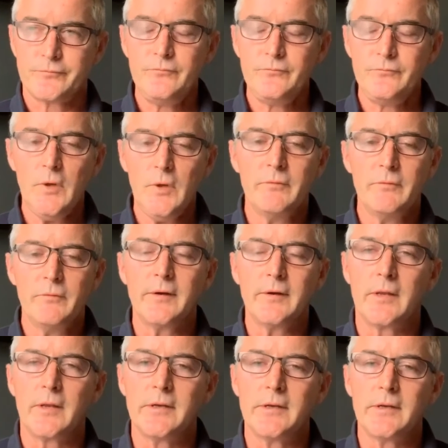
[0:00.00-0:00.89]
we found
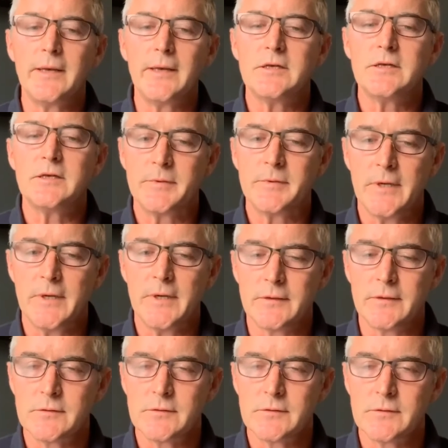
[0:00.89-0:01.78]
out that 90%,
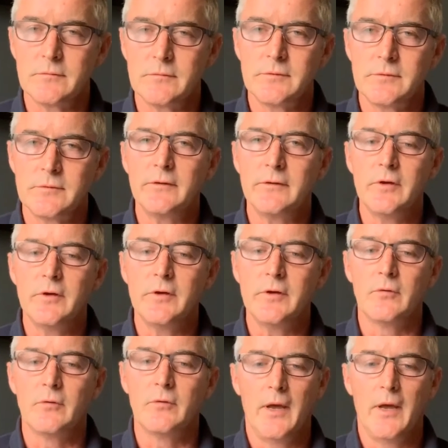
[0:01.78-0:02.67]
so 90,
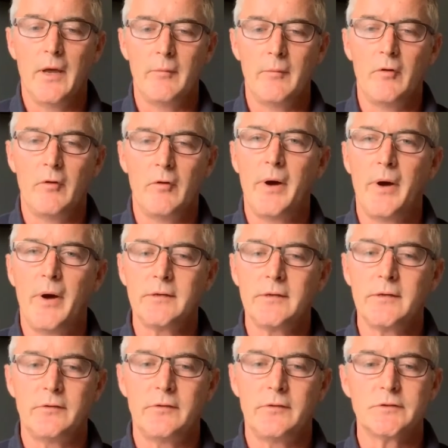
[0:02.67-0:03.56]
of buying
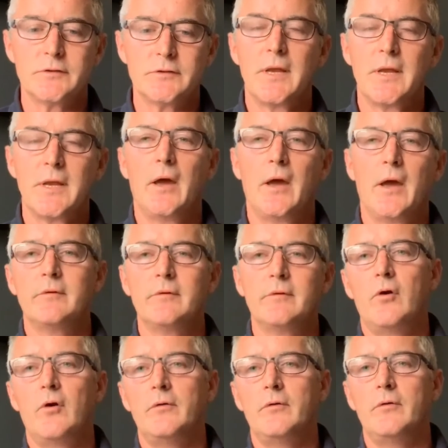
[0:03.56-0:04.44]
decisions now
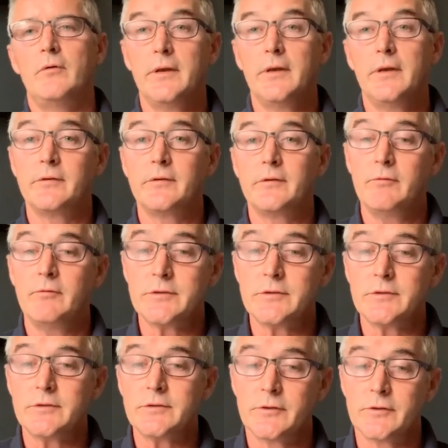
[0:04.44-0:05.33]
involve internet
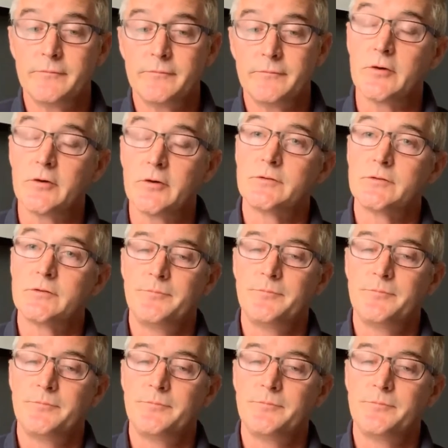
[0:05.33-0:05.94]
research first.